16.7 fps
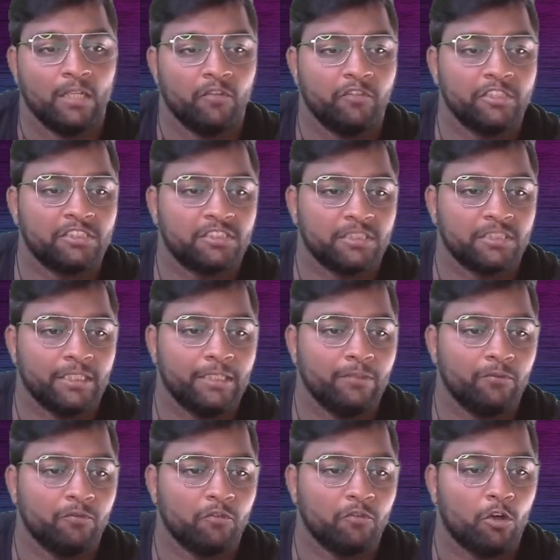which
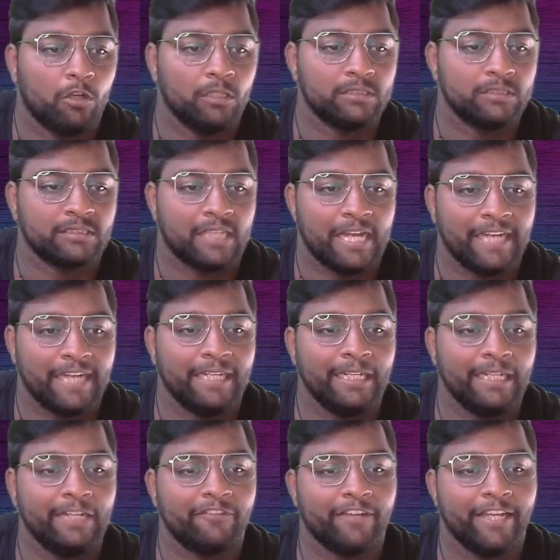involves
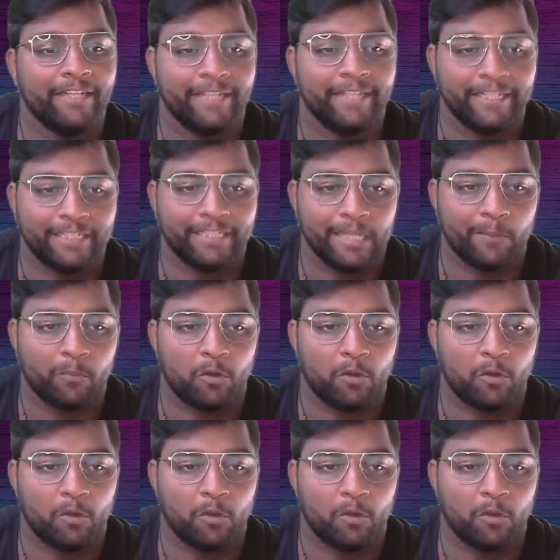identifying data